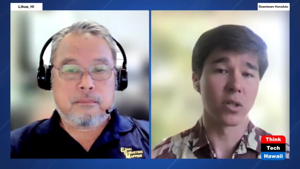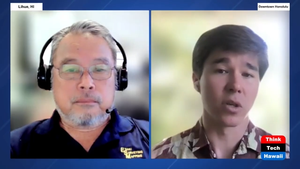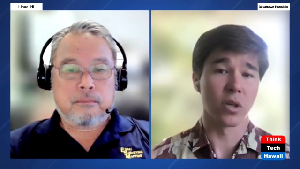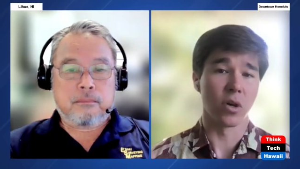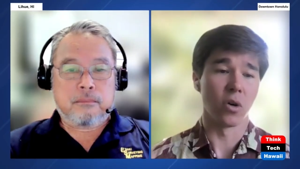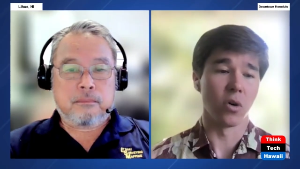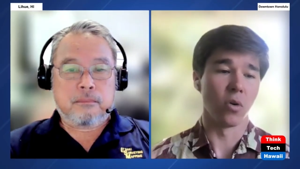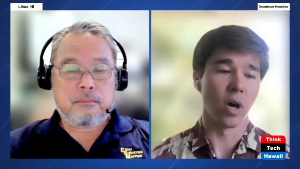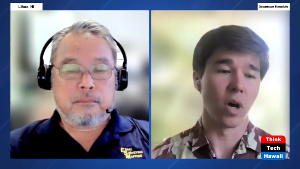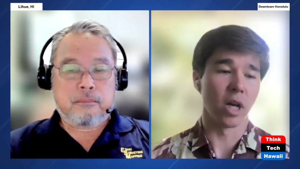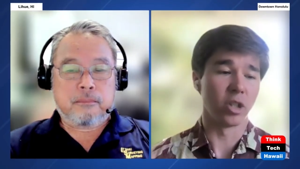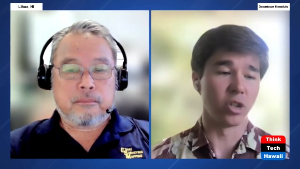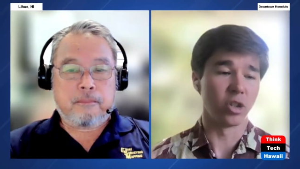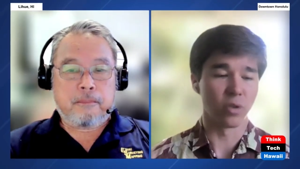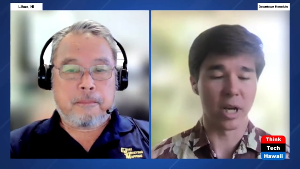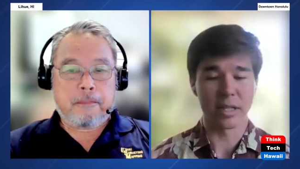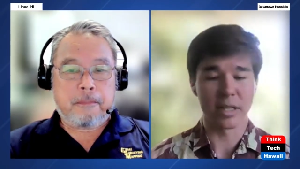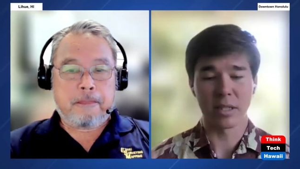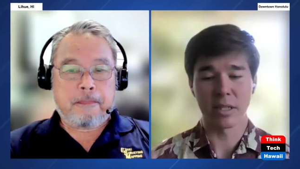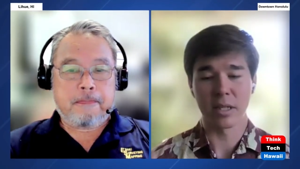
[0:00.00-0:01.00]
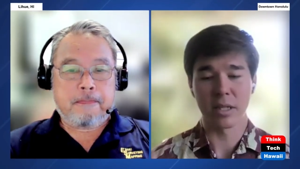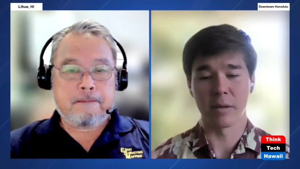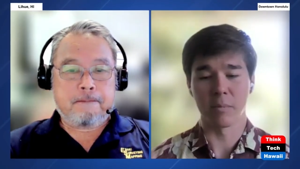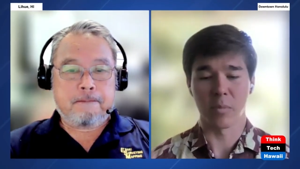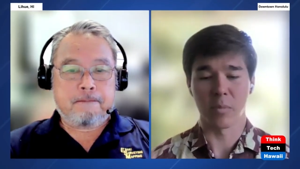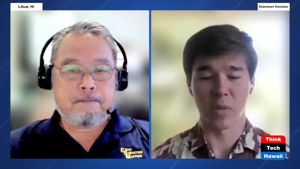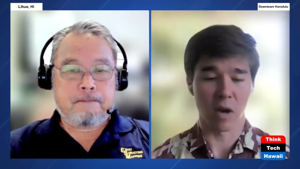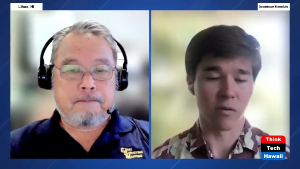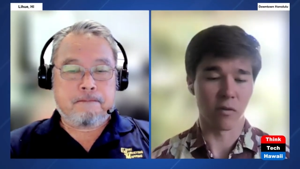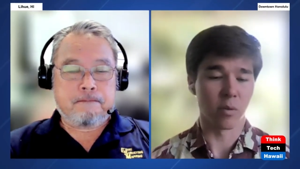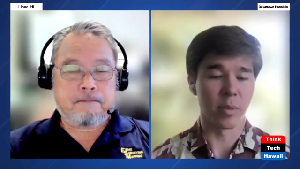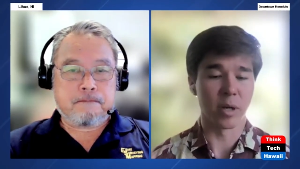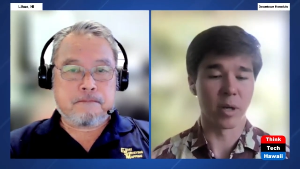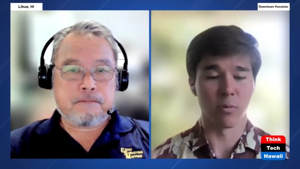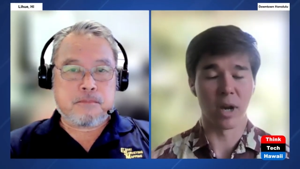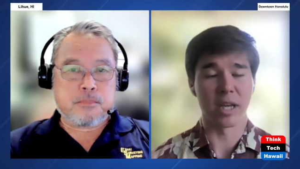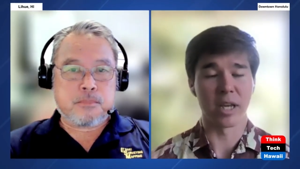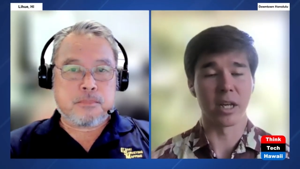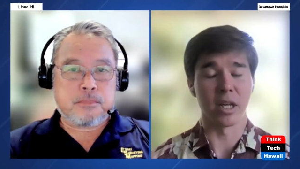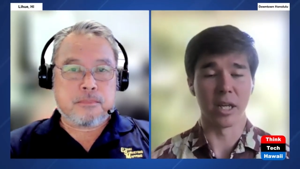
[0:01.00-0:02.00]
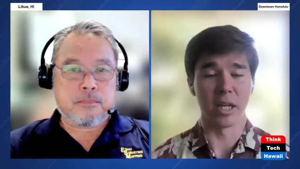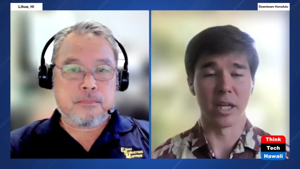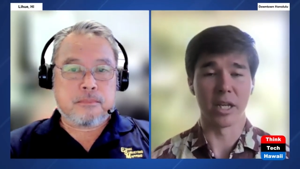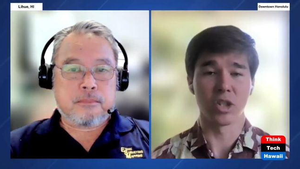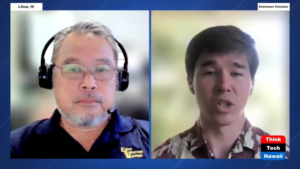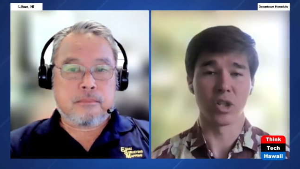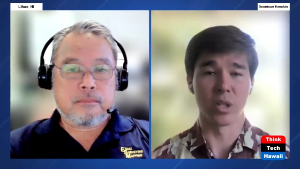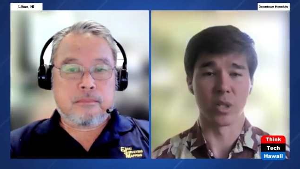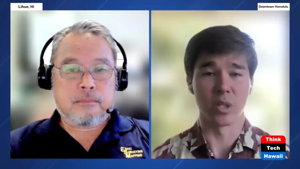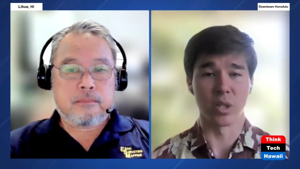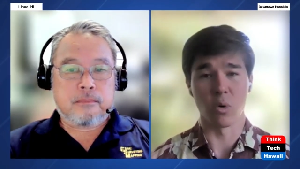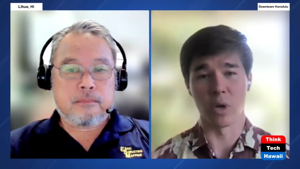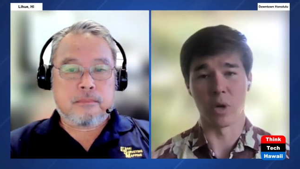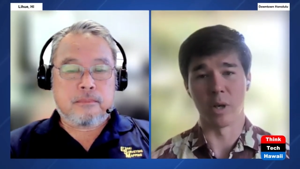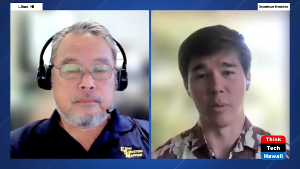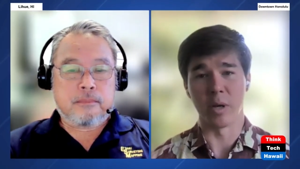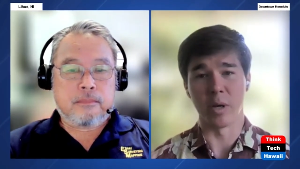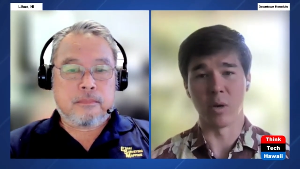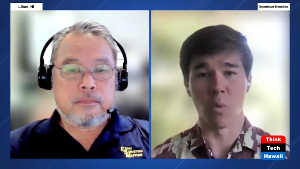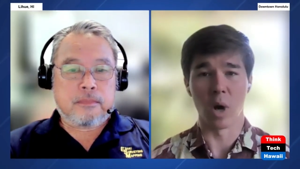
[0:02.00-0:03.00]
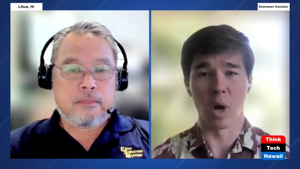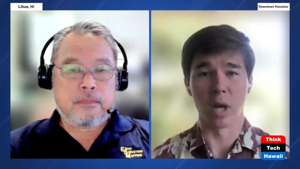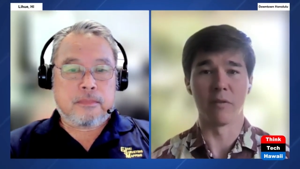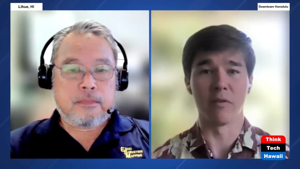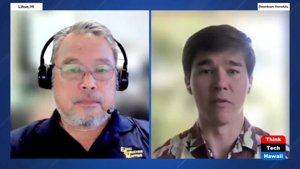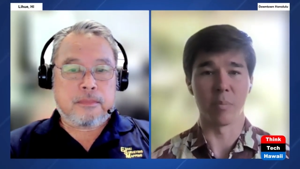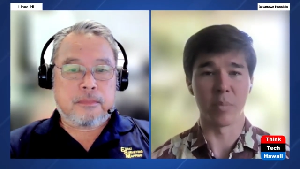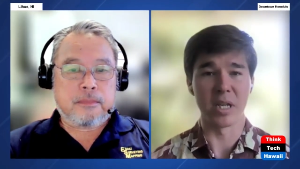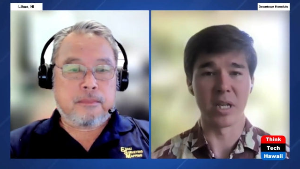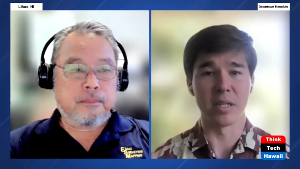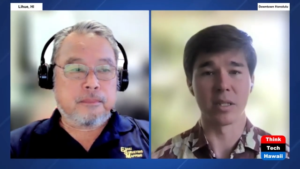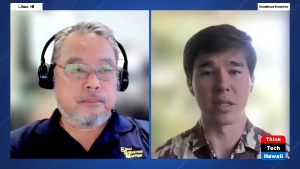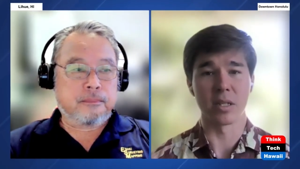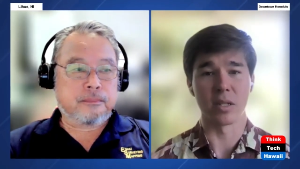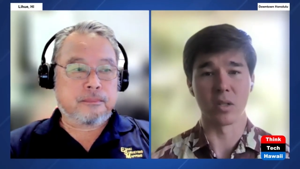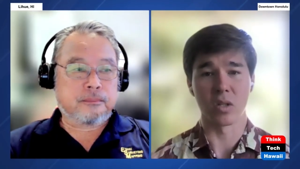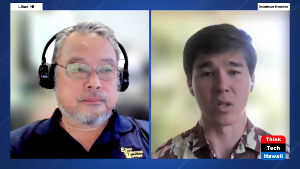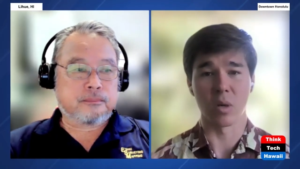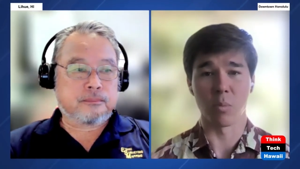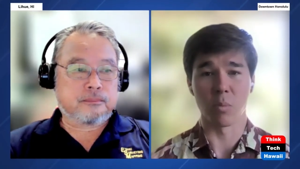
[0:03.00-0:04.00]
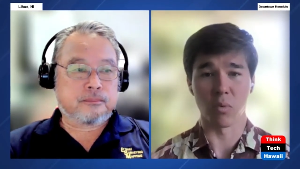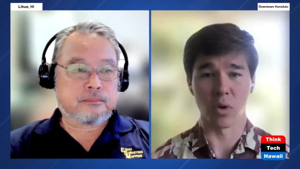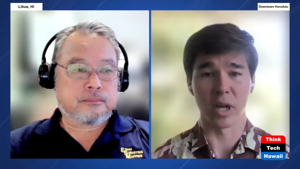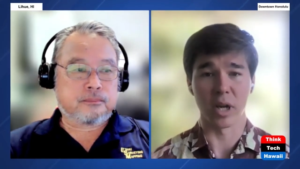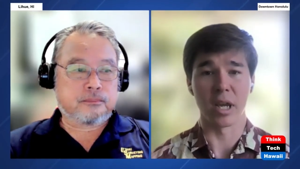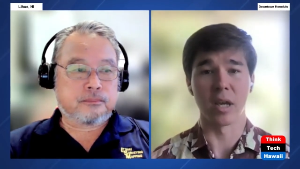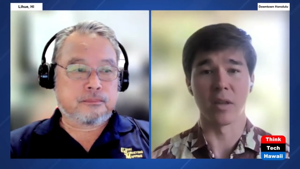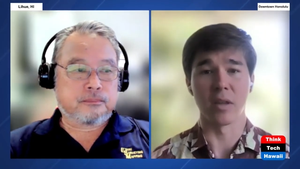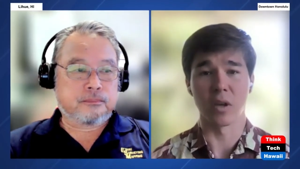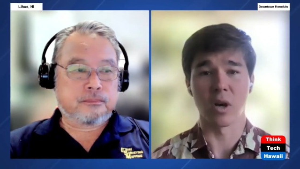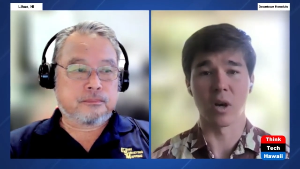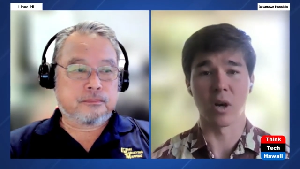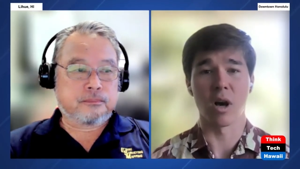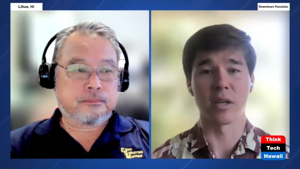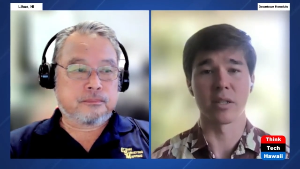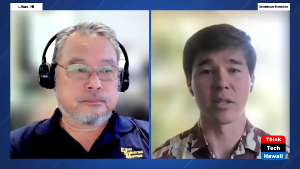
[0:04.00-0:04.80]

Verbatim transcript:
Speaker 1: So addressing government regulation is going to be one of the pieces to bringing the